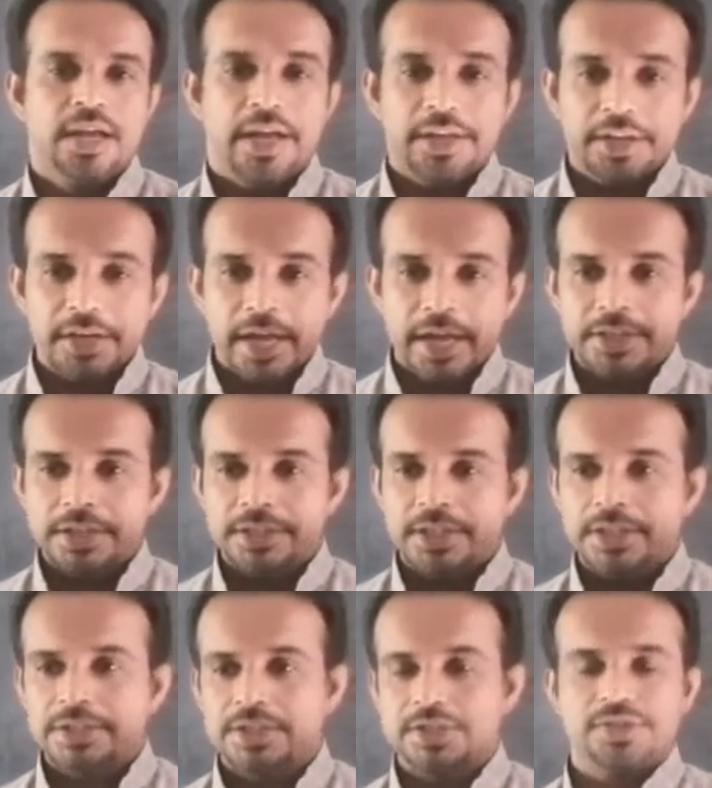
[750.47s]
And in
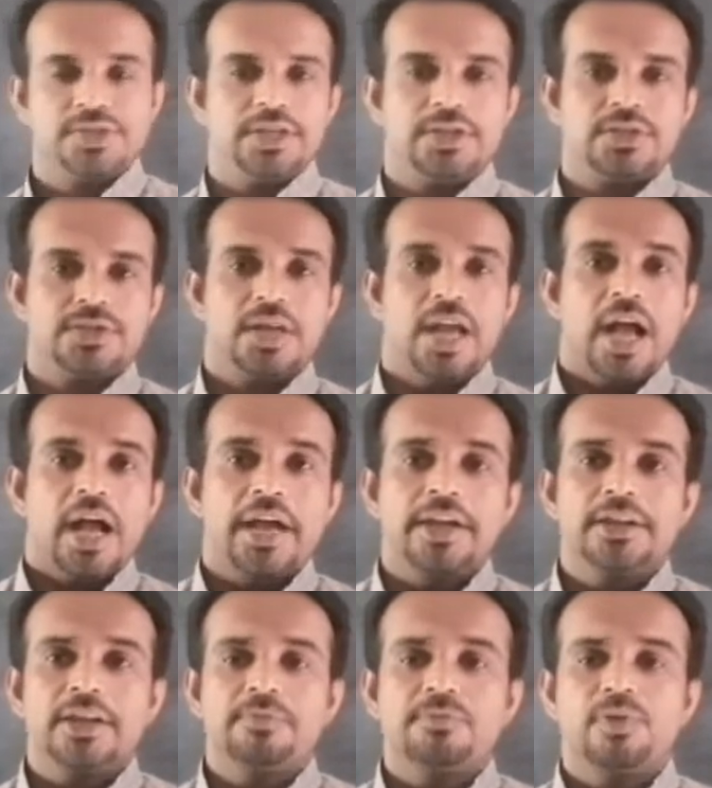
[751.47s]
1936,
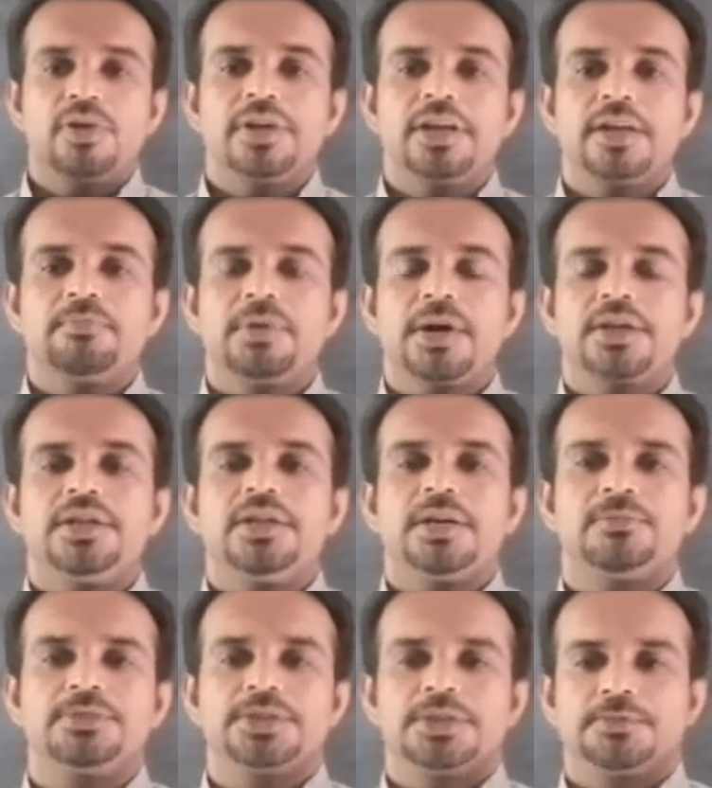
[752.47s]
another political party
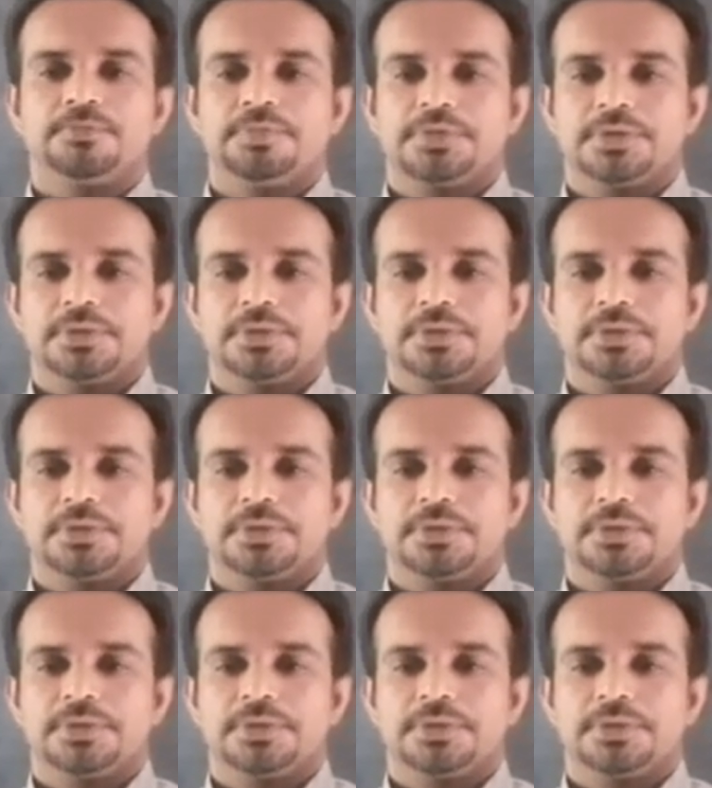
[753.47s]
comes up,